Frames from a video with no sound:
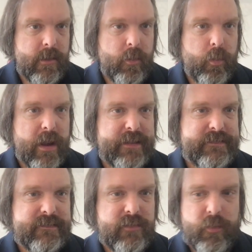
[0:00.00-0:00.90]

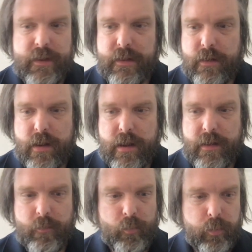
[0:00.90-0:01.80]
White's doing
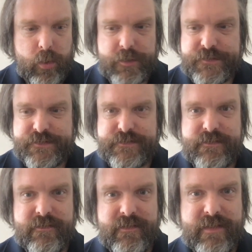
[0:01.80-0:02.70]
worse
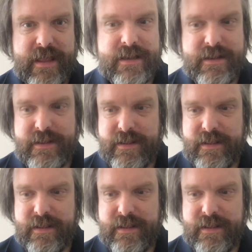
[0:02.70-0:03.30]
than